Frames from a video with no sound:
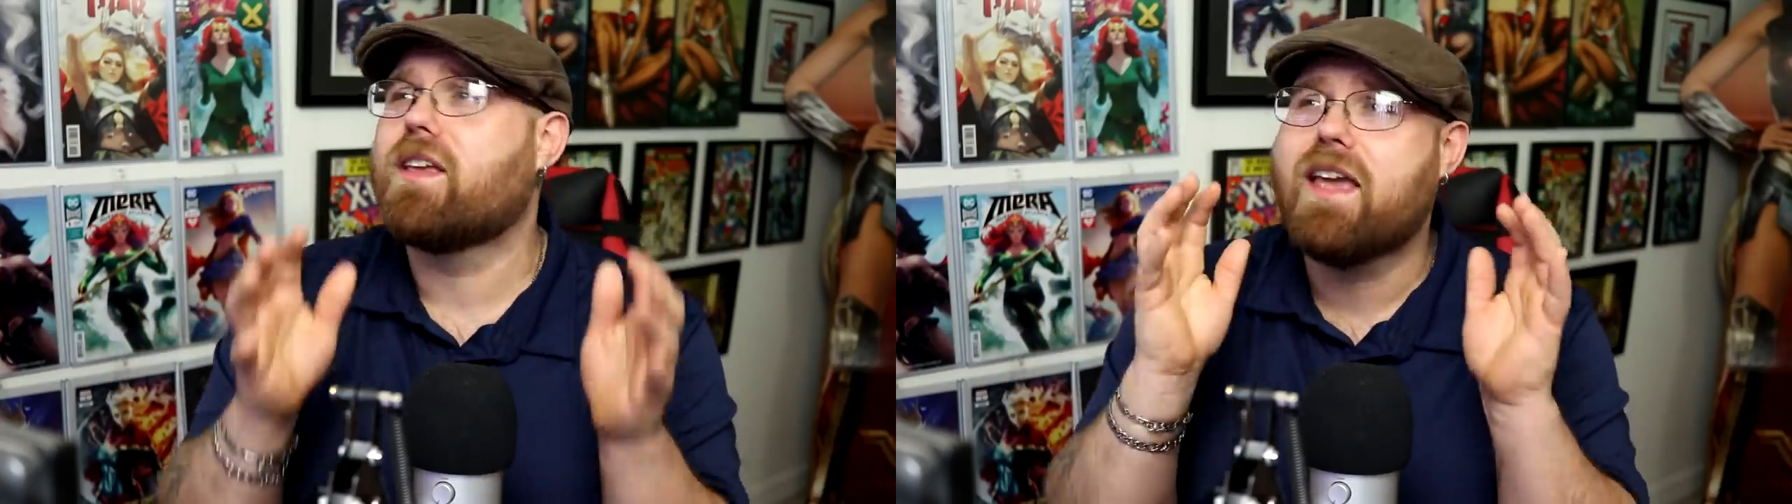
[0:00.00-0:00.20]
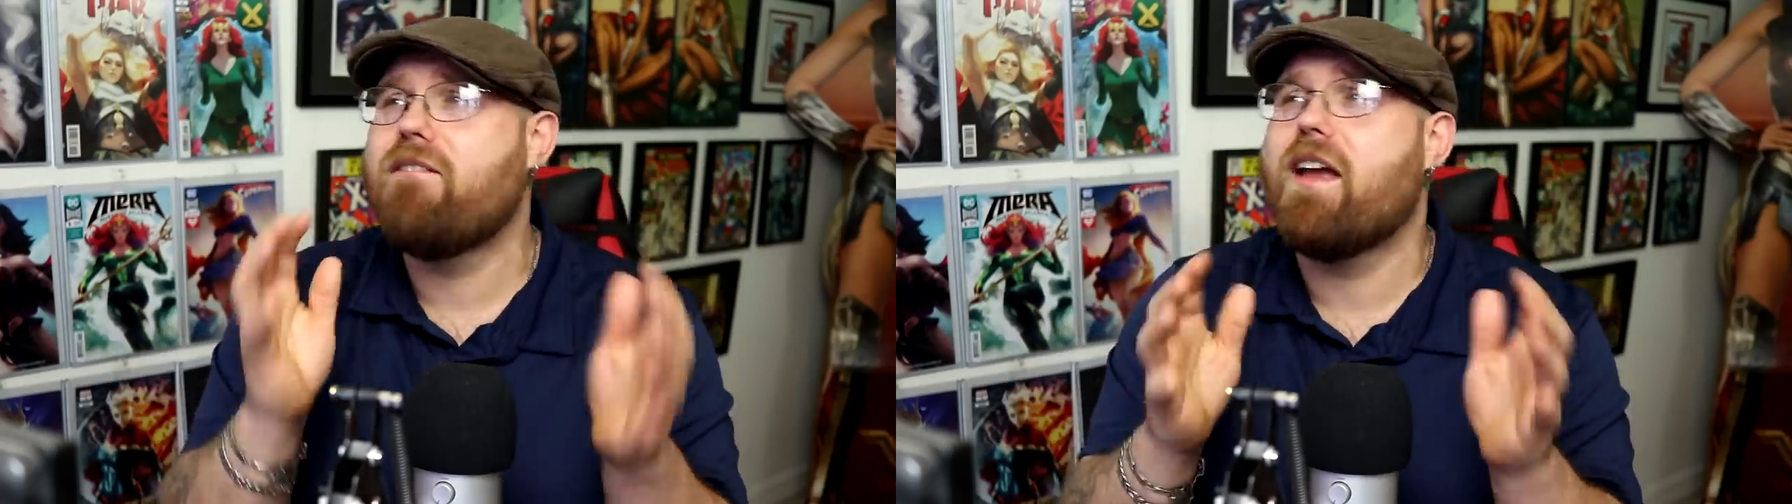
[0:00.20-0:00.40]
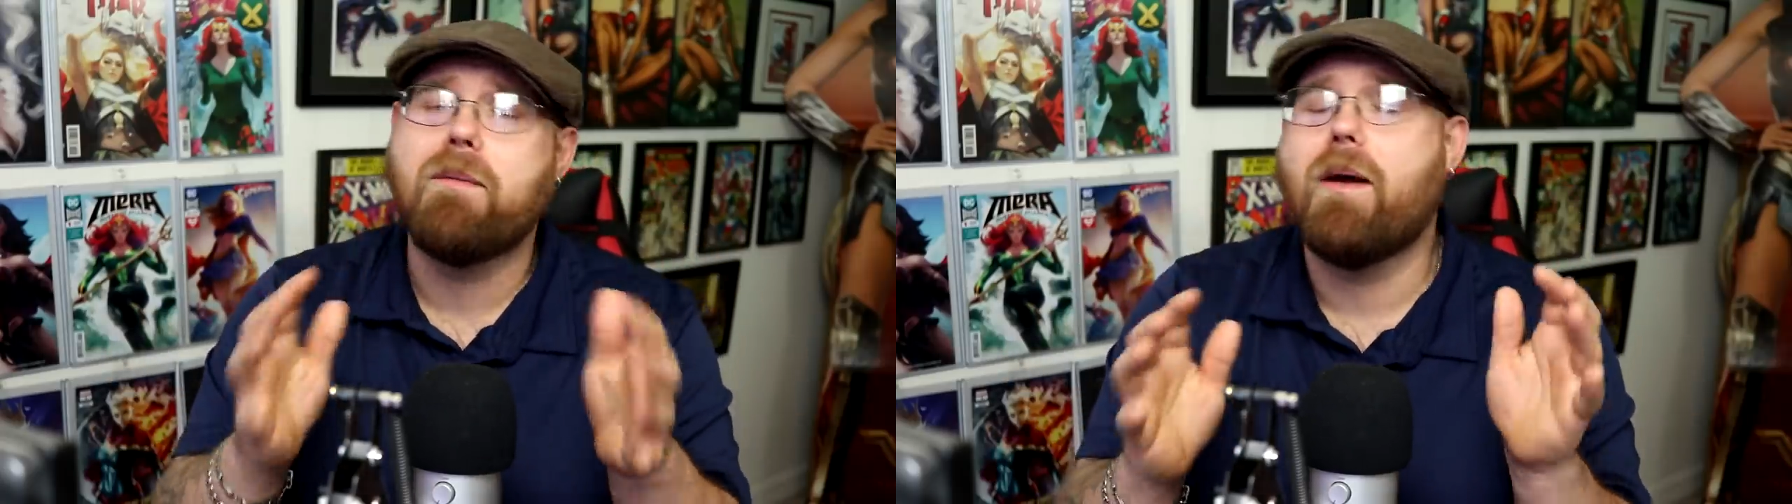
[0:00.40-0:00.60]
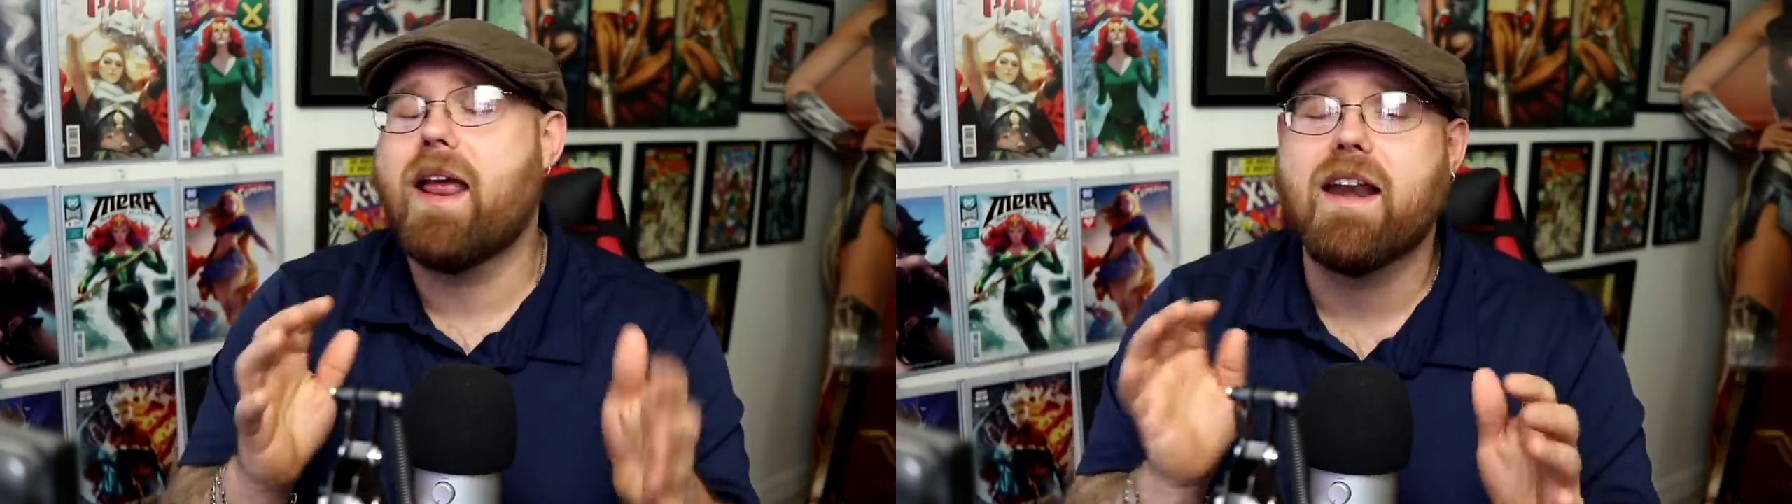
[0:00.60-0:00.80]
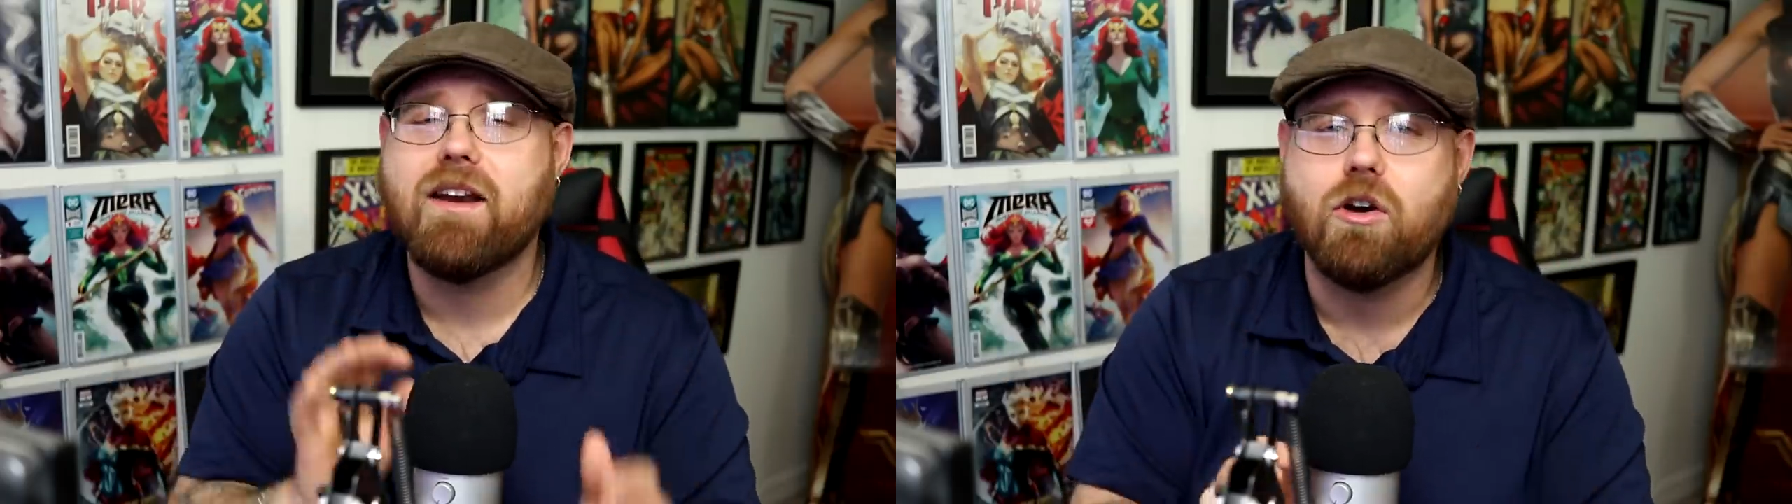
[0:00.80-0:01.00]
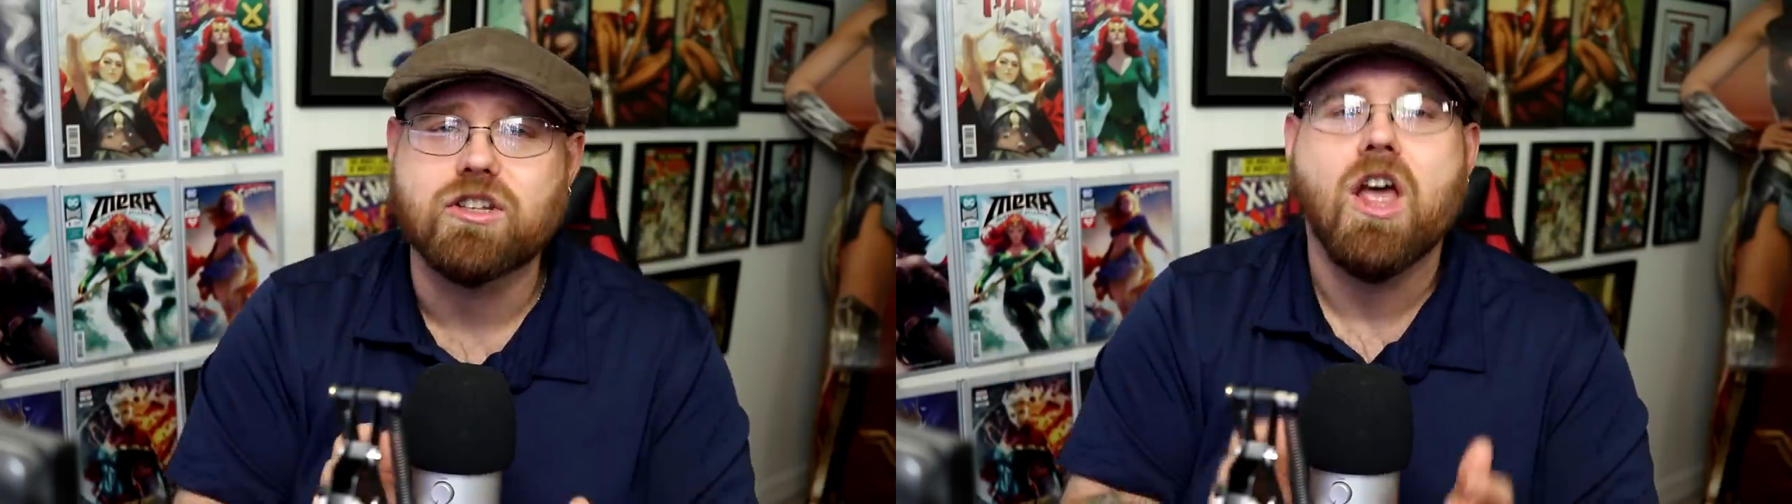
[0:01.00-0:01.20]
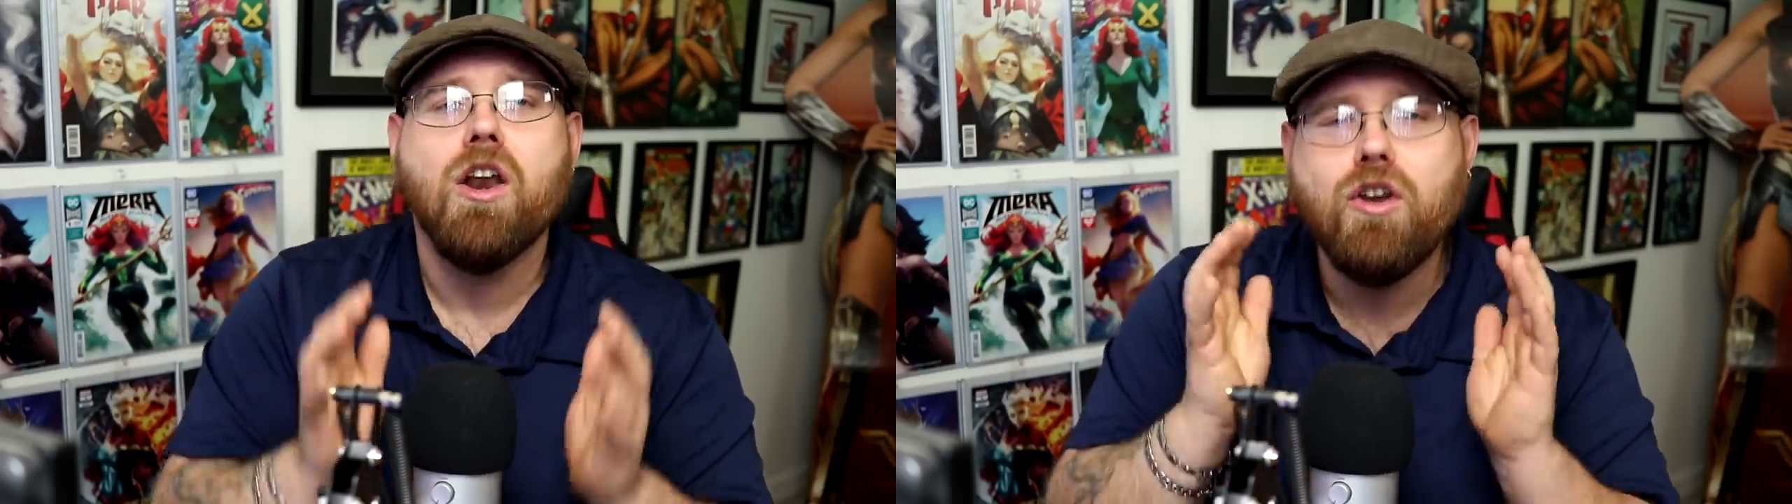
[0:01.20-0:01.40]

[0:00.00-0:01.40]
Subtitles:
to give anybody any notice.